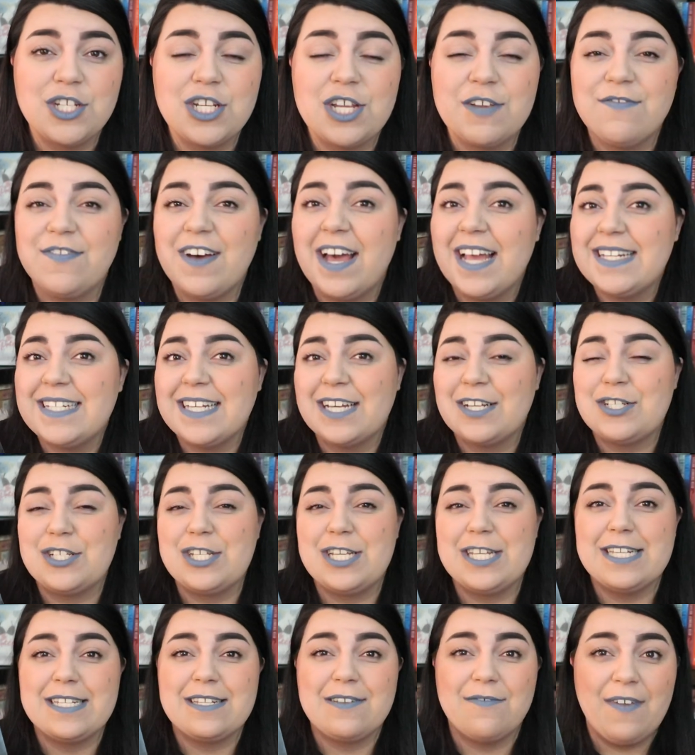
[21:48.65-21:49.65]
She finds out
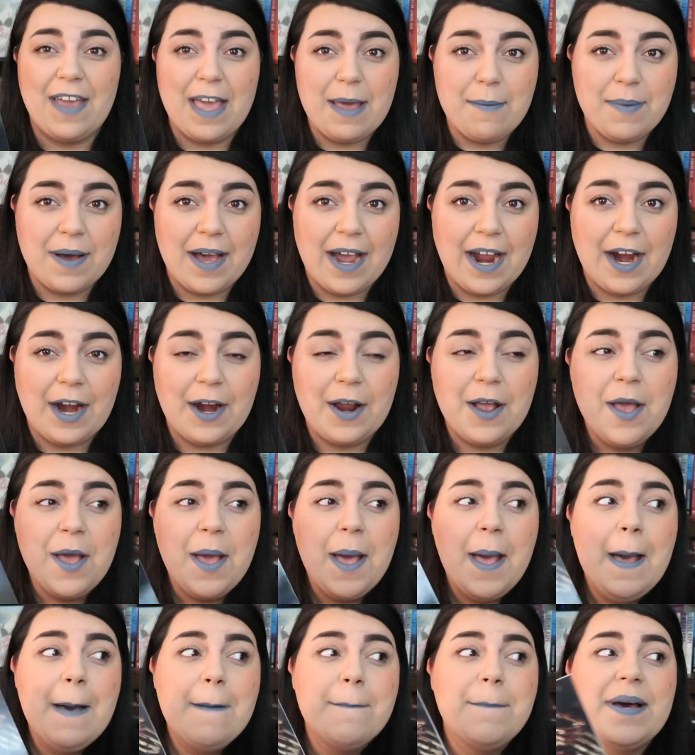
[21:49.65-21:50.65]
she is a vampire,
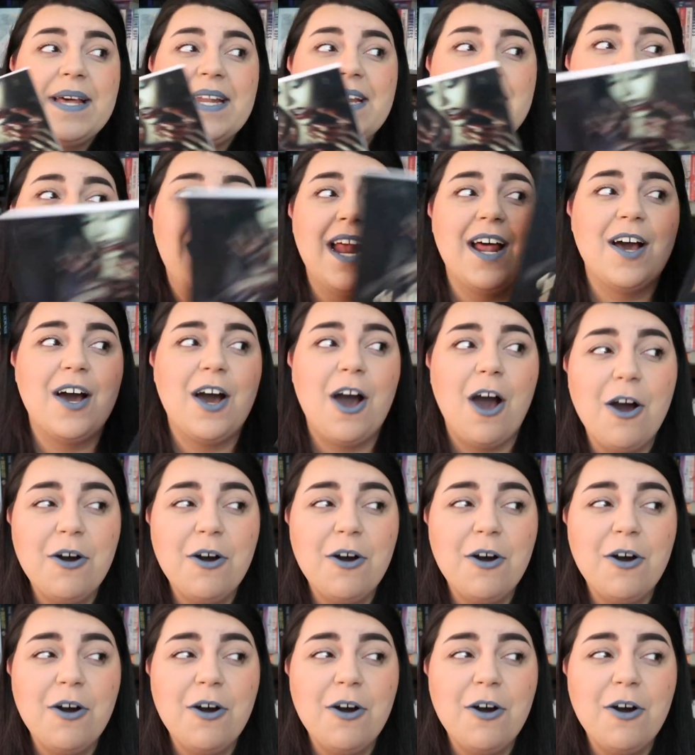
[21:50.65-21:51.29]
but not